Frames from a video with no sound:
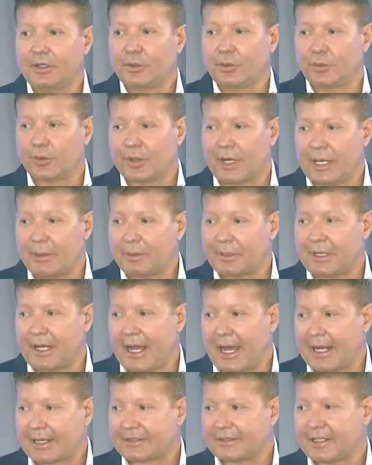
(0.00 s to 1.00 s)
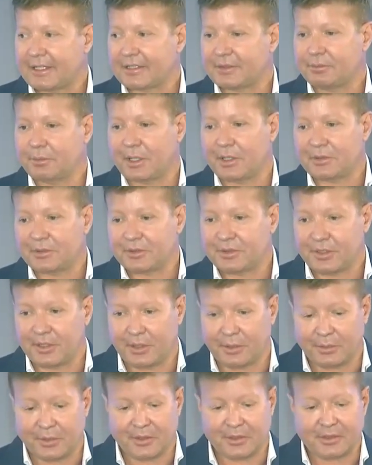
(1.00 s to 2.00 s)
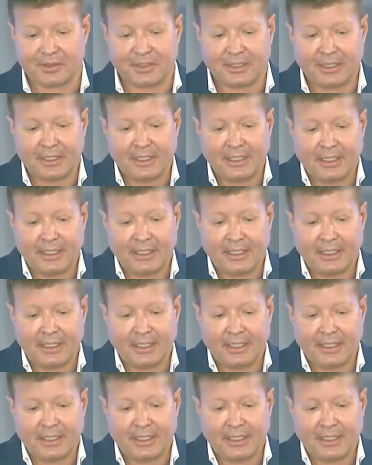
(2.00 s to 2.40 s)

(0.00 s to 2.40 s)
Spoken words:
we're able to access most tumors.